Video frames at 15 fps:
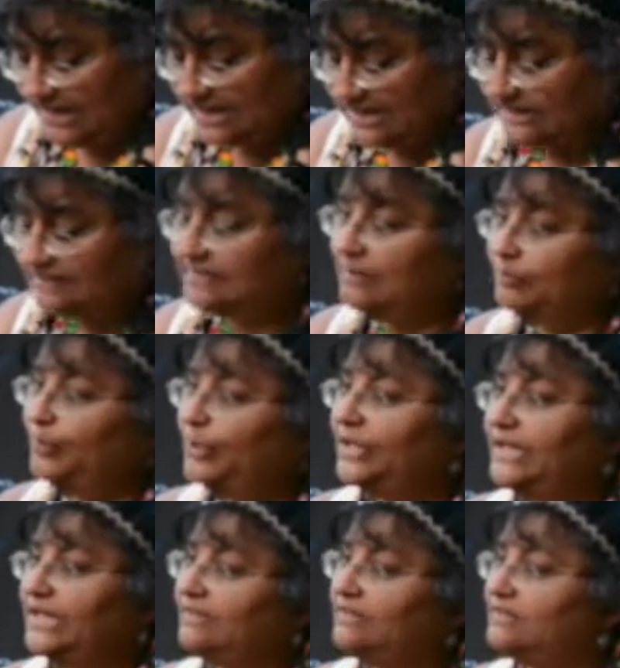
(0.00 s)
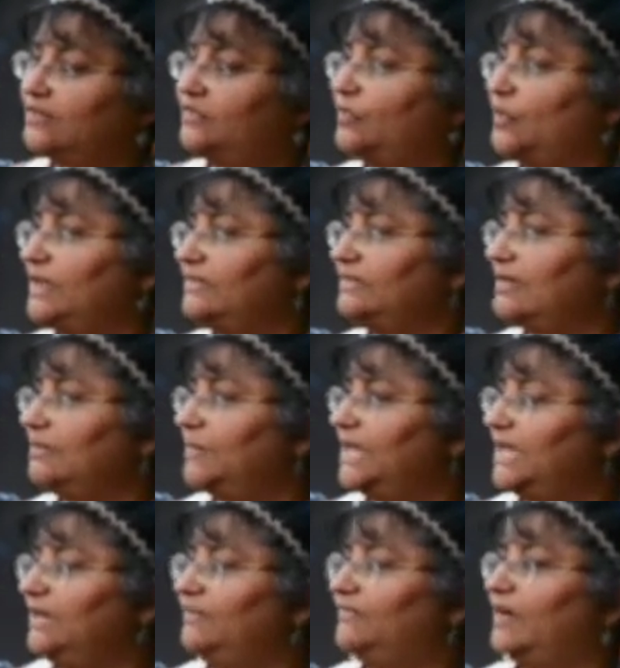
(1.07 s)
the simpleness of what
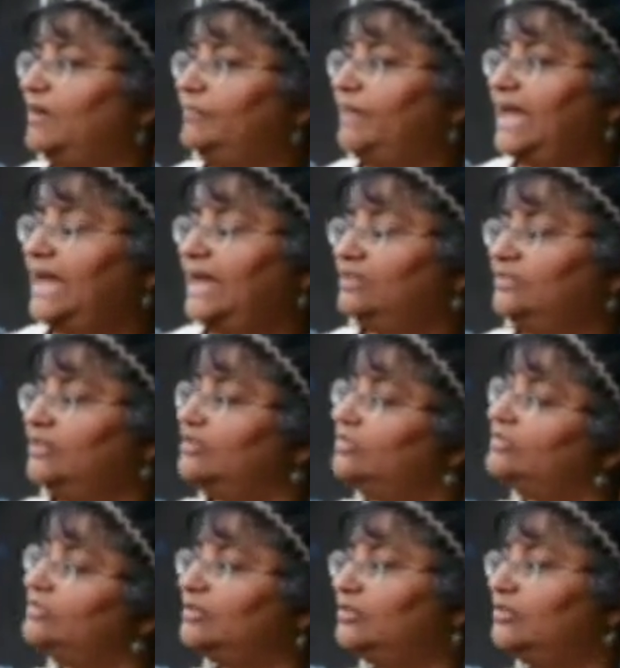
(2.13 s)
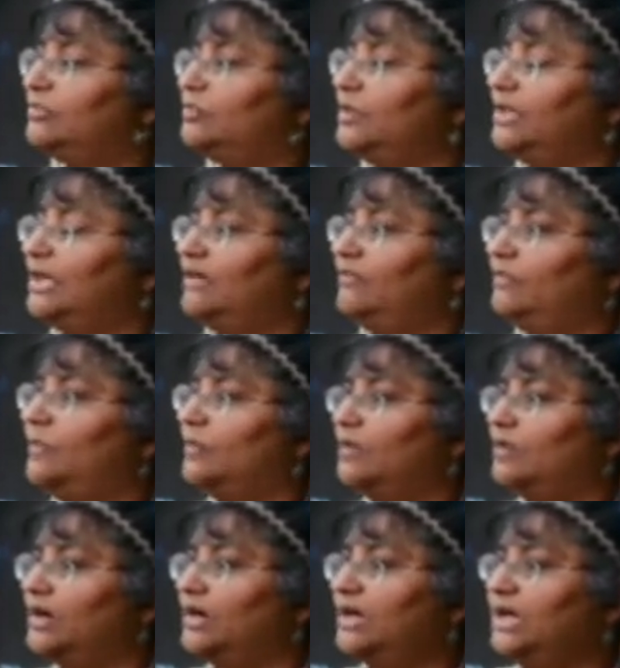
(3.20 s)
somebody from my ancestors would have
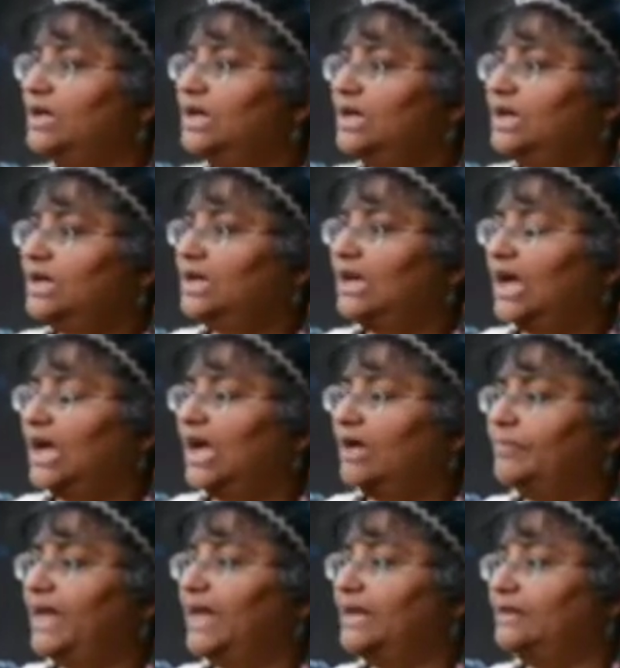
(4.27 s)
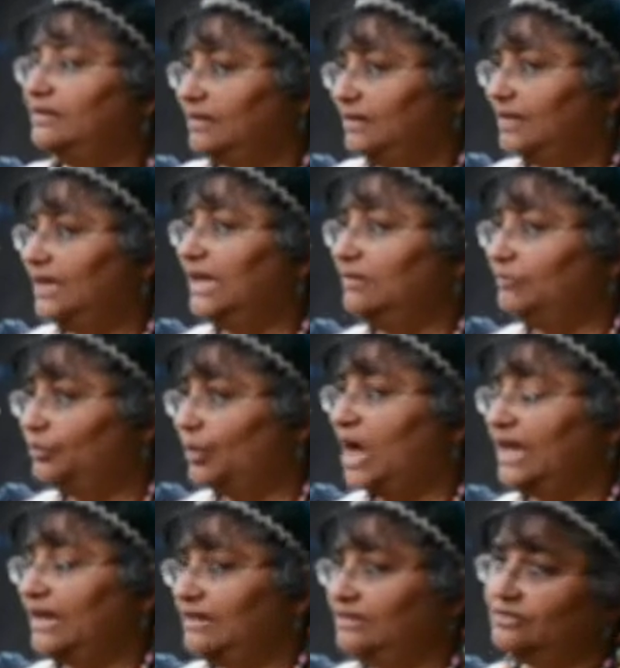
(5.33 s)
worn, and it
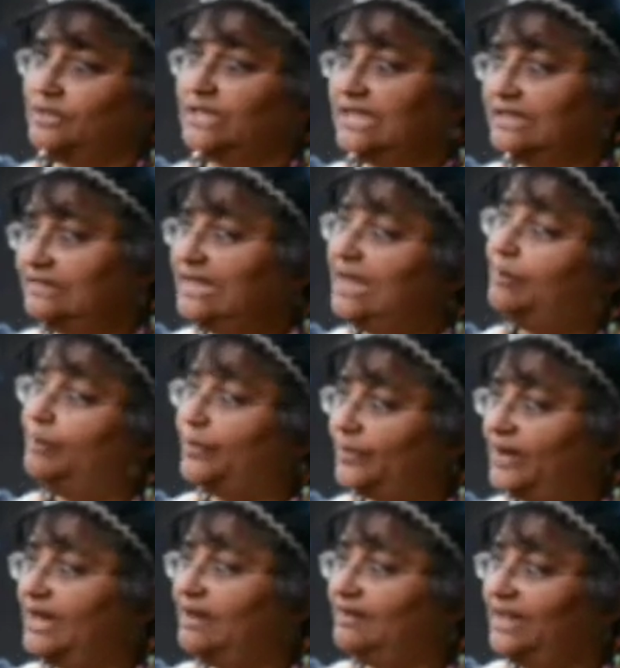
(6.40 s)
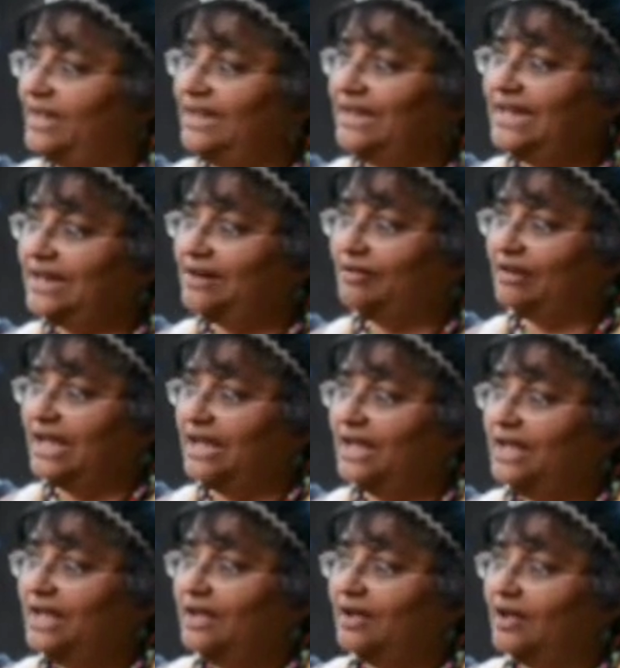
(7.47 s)
brought into a contemporary era.
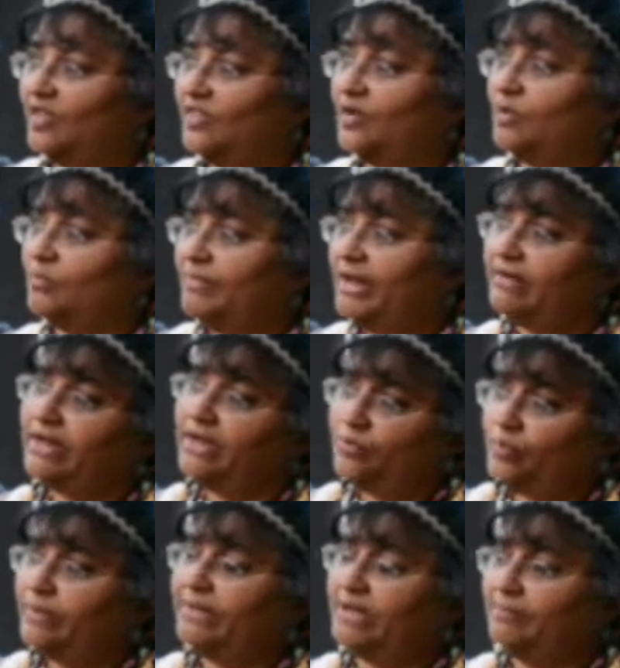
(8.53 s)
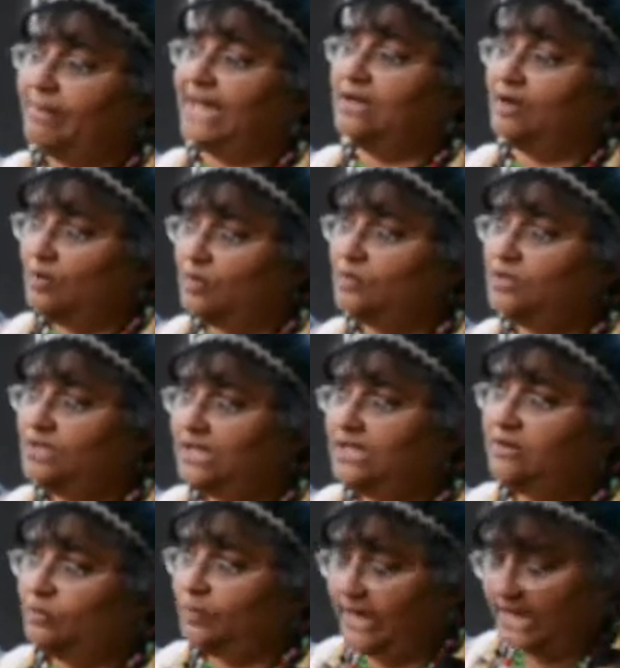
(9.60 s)
Although married women might
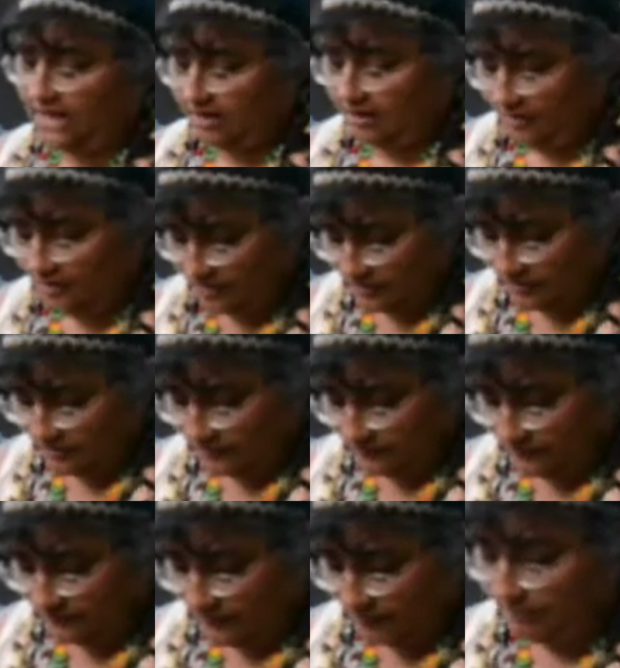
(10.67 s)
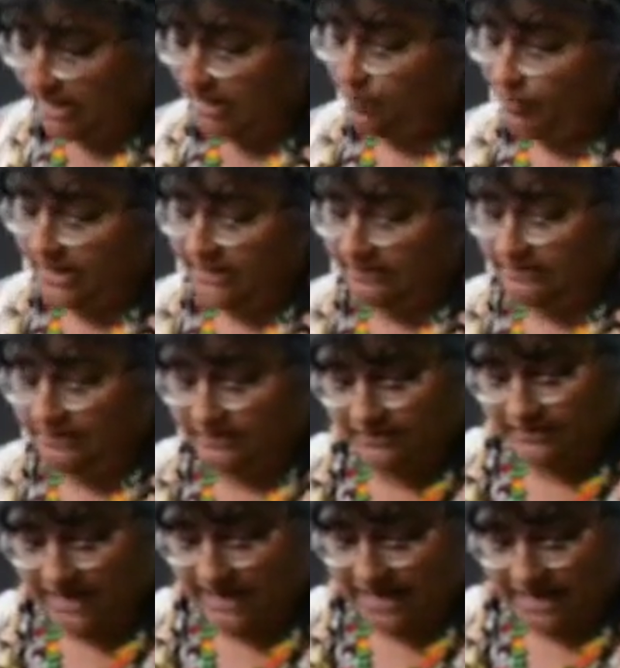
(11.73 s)
only wear from my waist
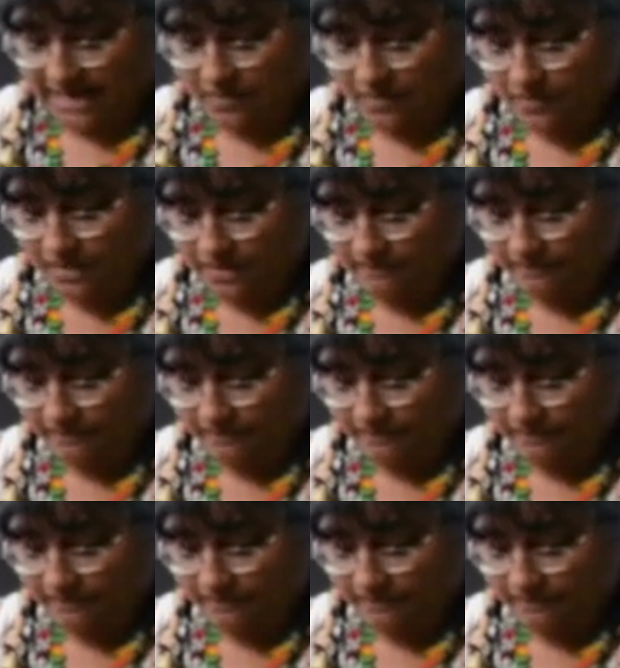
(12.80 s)
down,